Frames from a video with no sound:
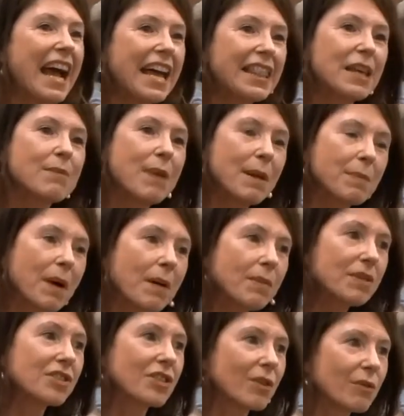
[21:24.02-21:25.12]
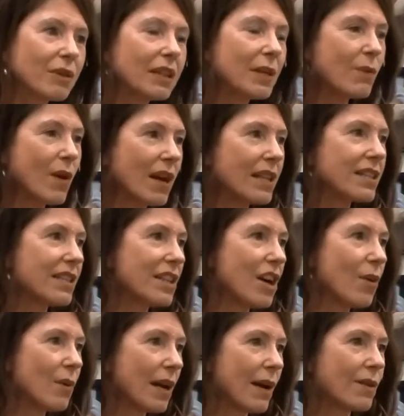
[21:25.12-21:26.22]
and then my publisher really wanted to
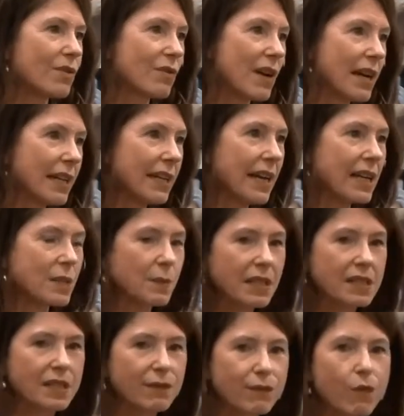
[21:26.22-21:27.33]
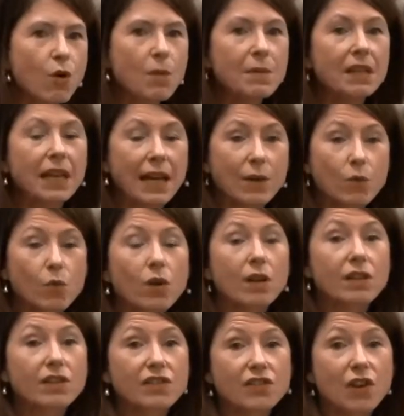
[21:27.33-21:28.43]
know what I was writing next because the formula had
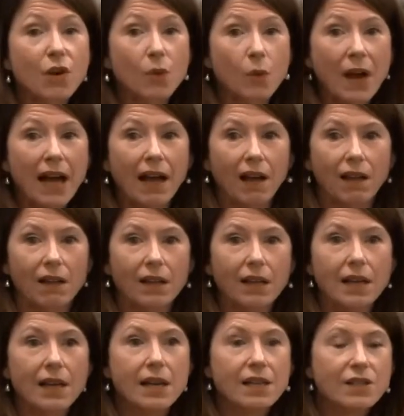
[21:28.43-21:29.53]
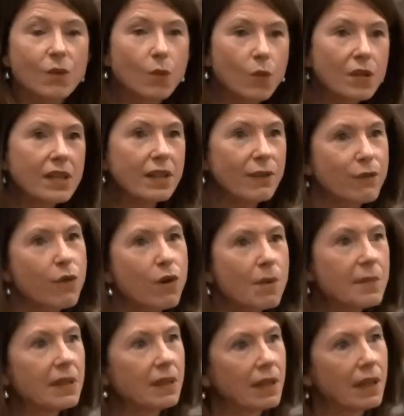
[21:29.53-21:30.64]
worked so well. So wouldn't the
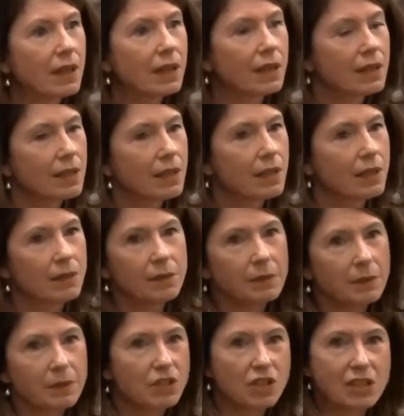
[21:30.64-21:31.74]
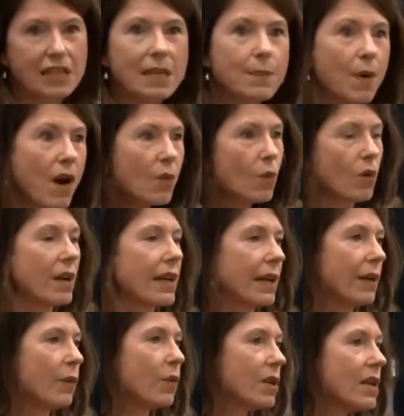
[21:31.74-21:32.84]
formula just keep on
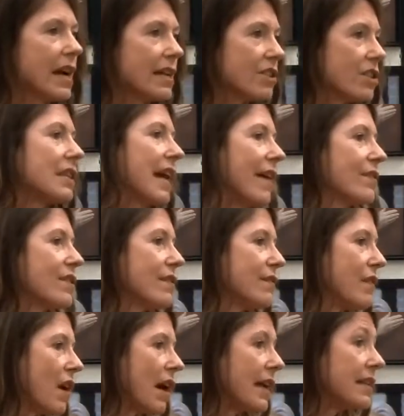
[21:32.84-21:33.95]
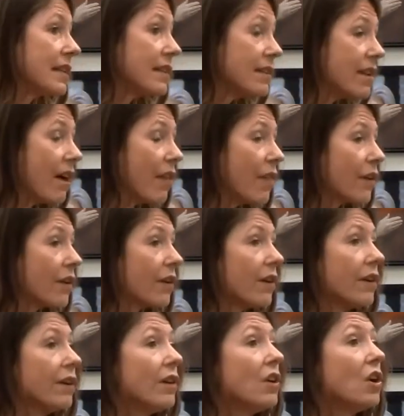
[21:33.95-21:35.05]
working? Wouldn't I just have to mm-hmm. find
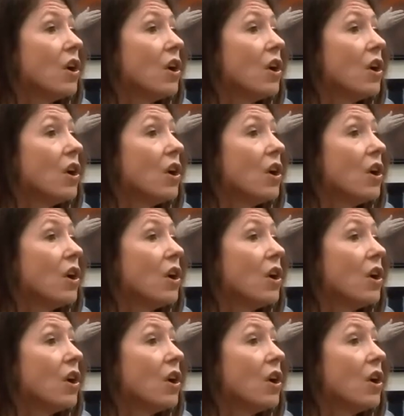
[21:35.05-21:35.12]
another